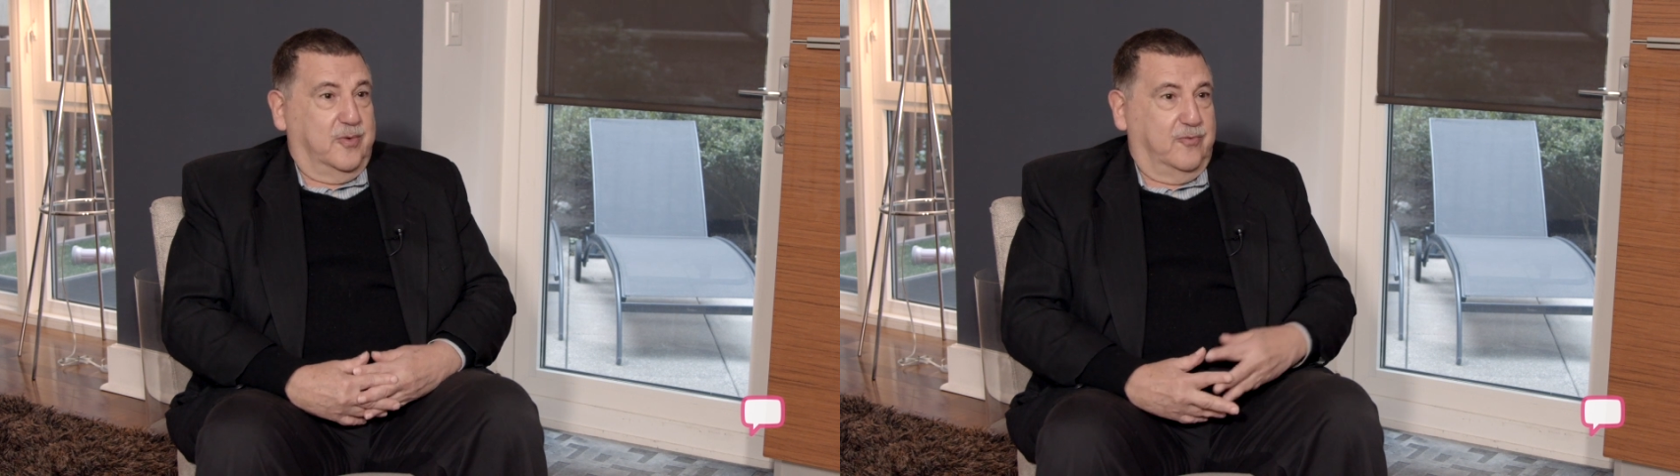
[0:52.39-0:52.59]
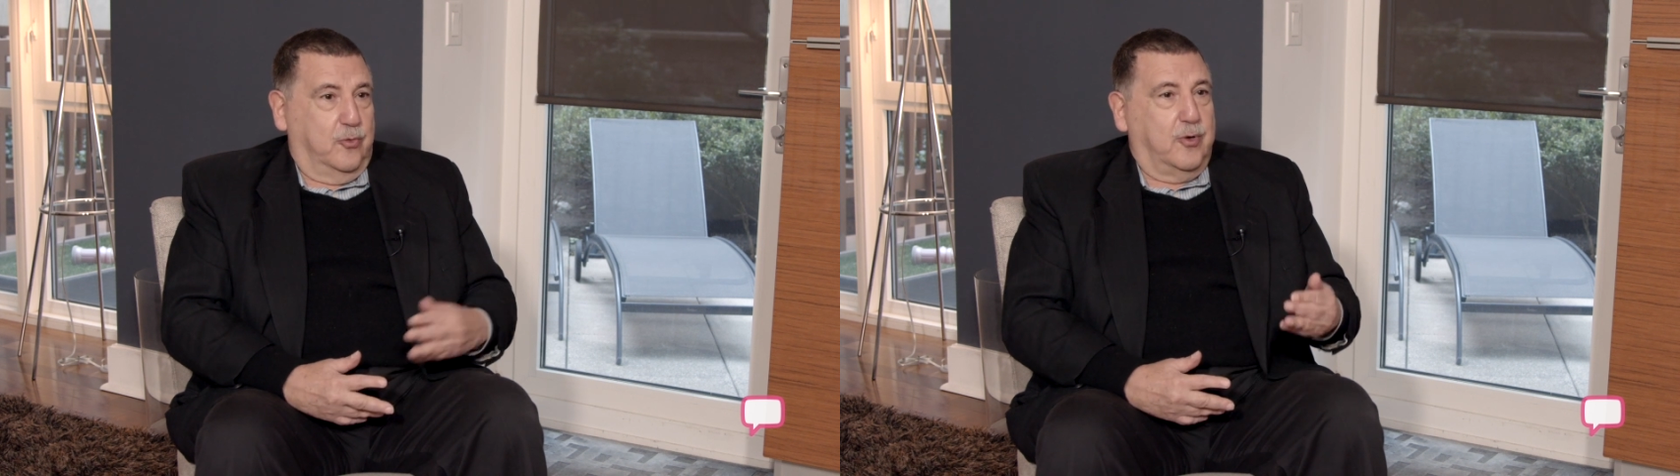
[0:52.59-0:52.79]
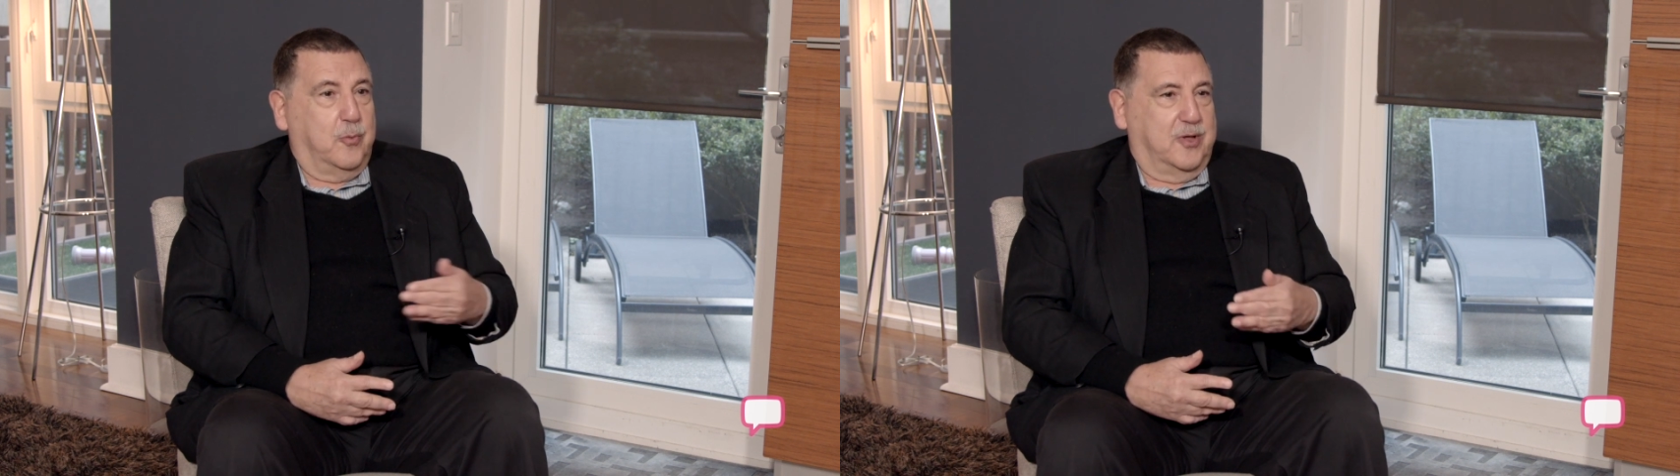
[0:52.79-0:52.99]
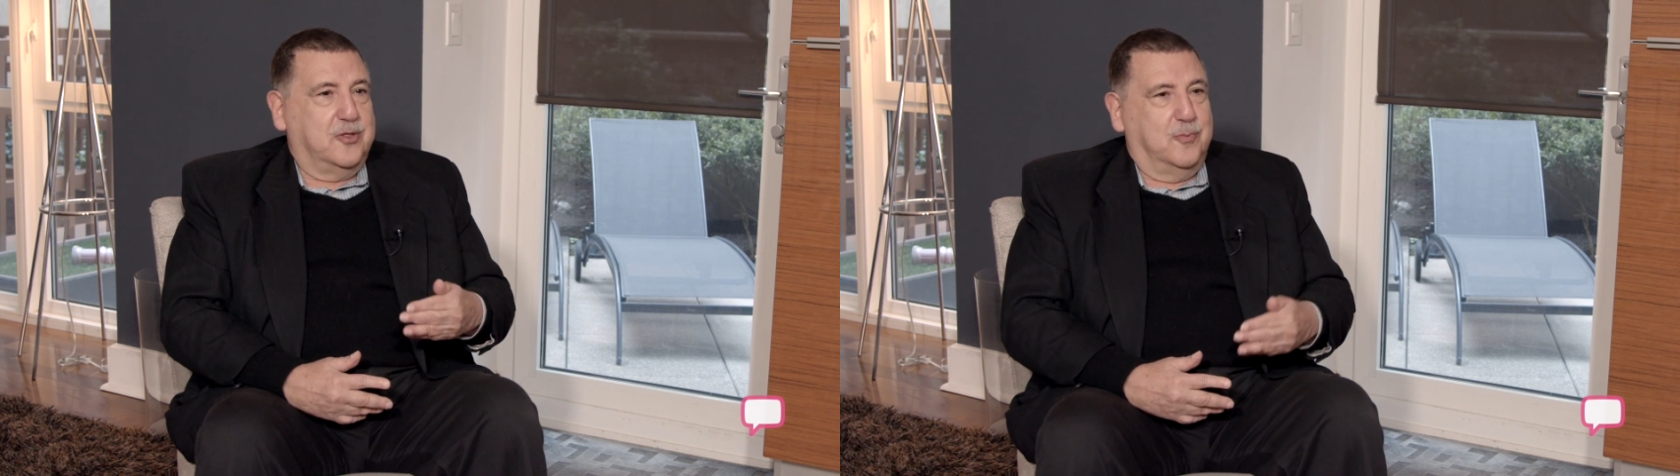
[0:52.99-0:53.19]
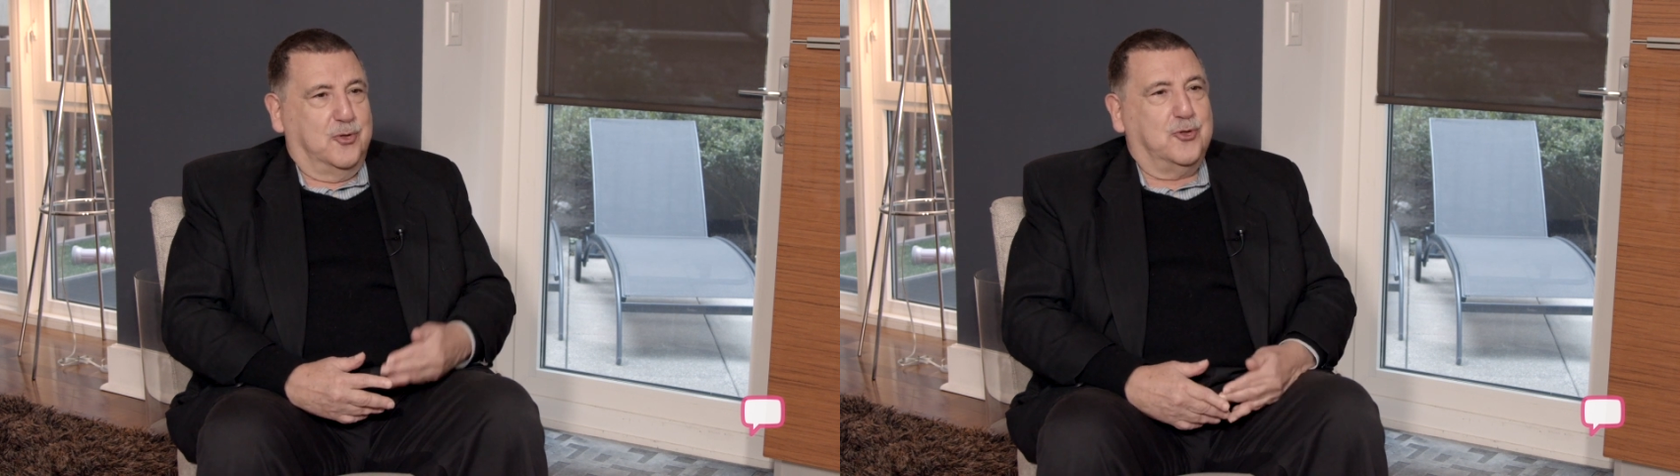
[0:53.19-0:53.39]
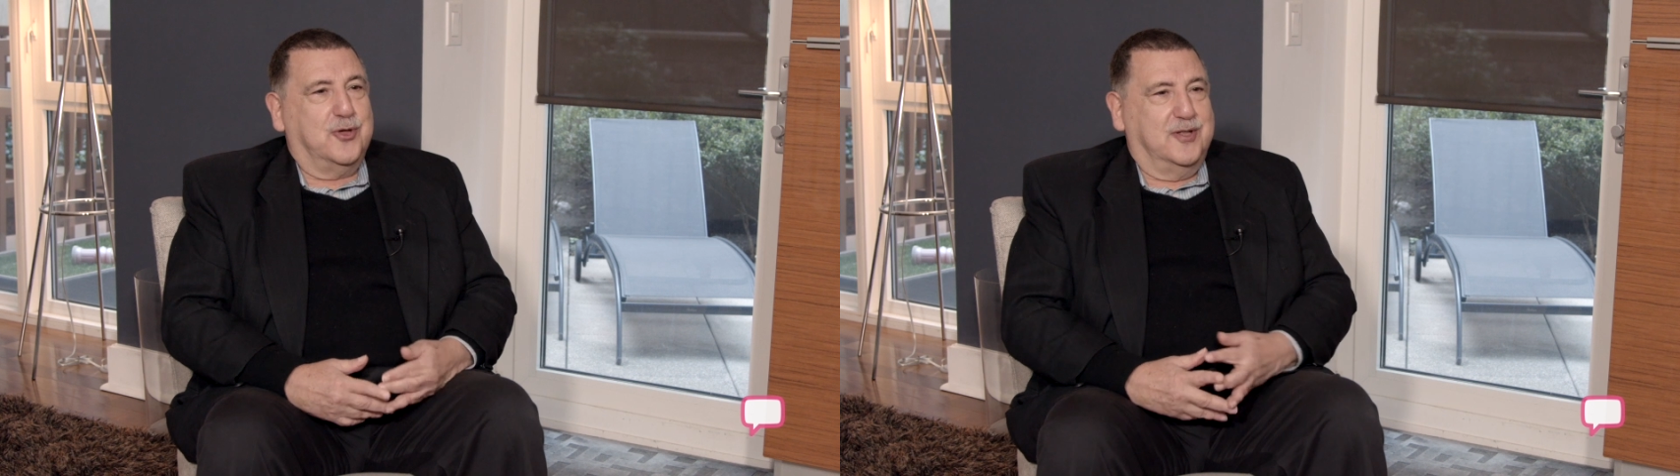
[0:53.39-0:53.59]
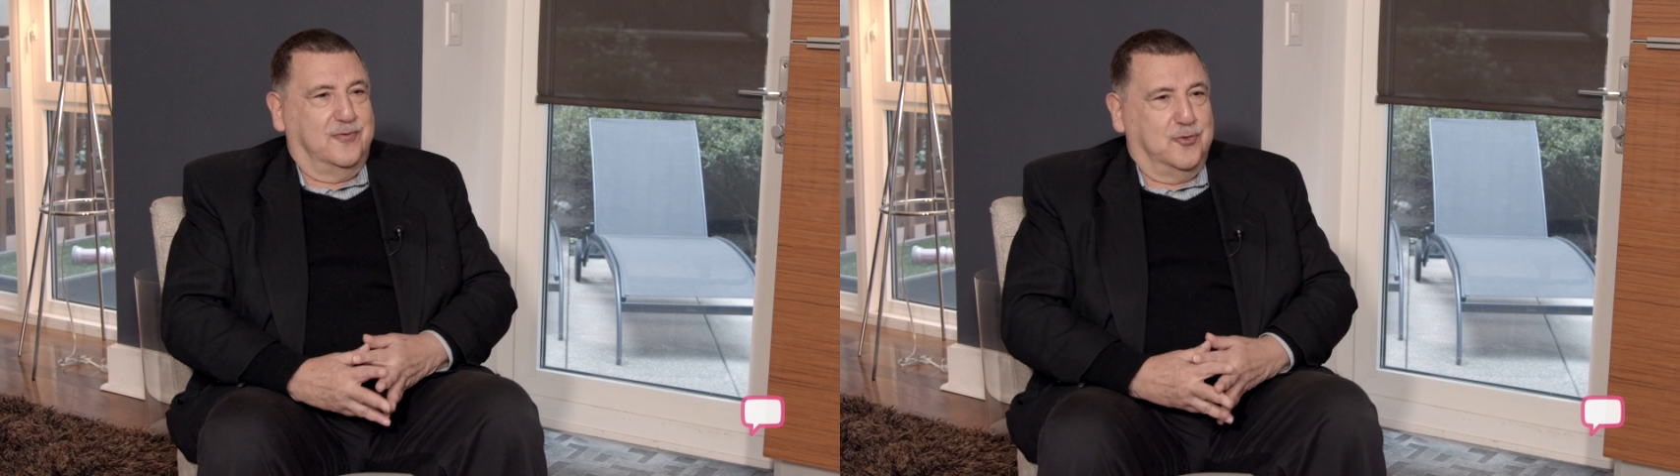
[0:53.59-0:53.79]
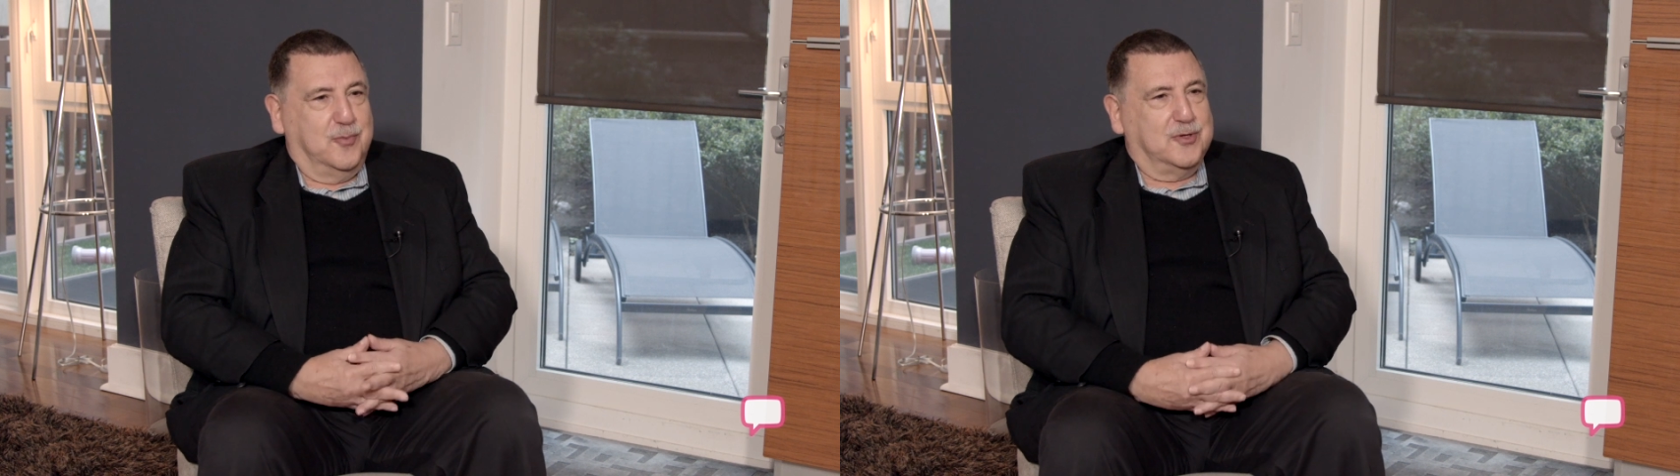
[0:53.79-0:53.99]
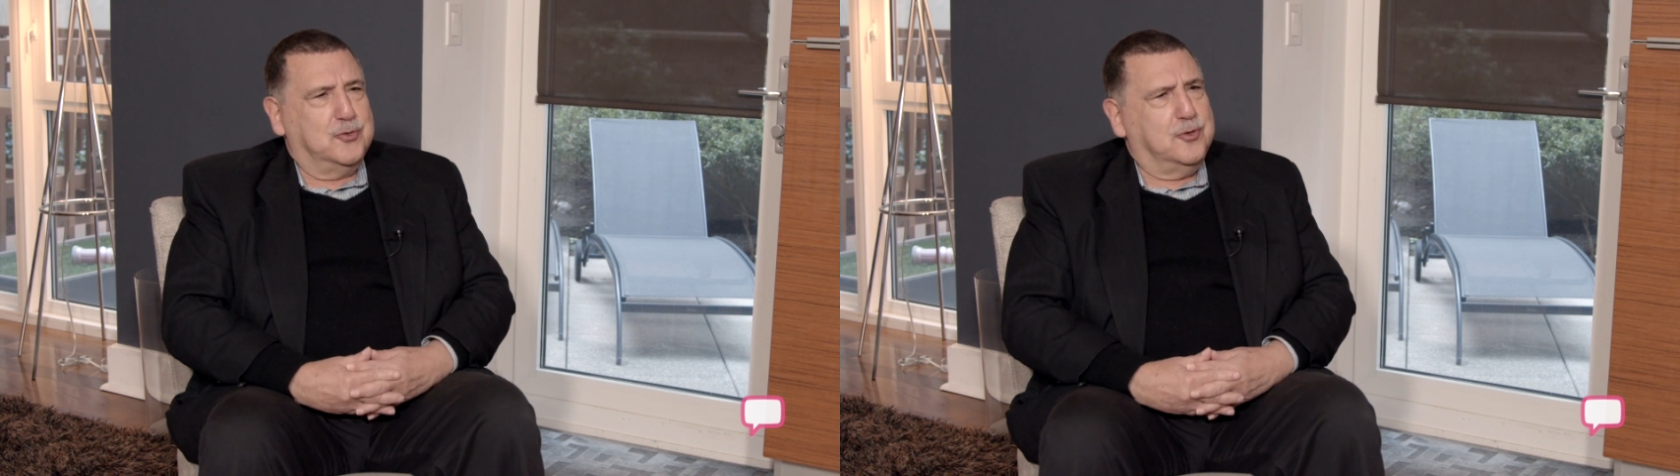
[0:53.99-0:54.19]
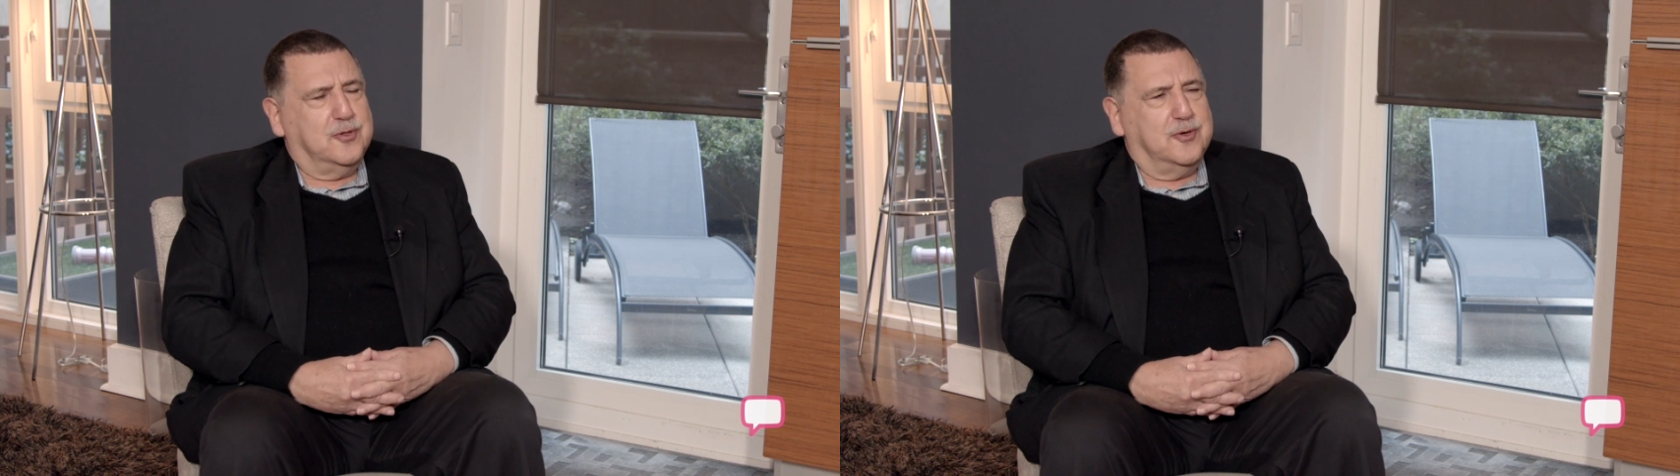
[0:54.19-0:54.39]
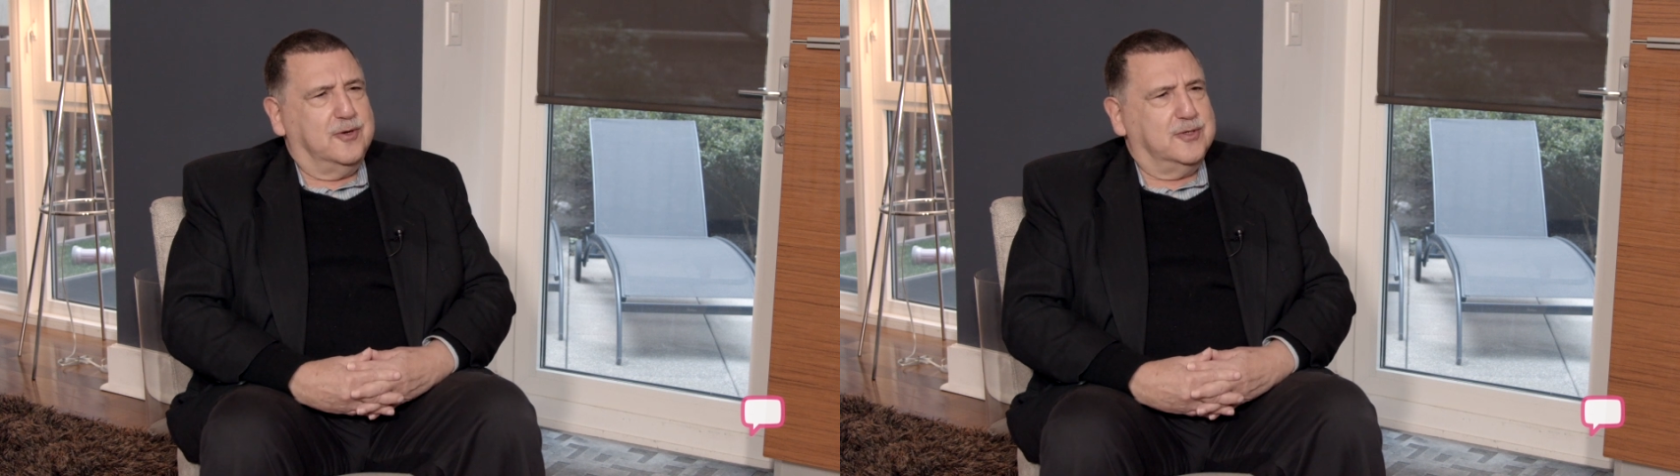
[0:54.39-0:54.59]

before I went to Michigan a few months earlier,